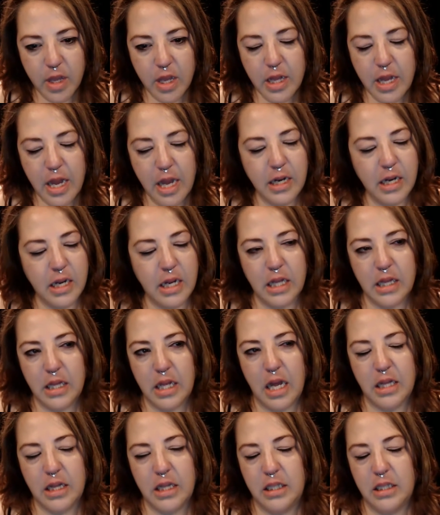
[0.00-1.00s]
and
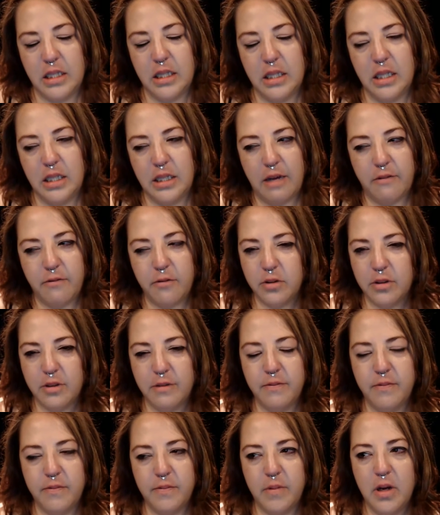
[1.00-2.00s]
at the level
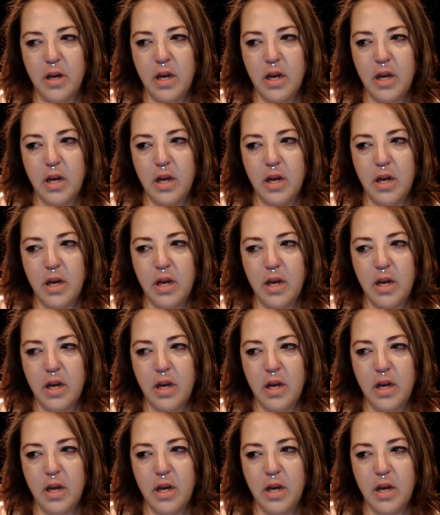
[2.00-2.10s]
of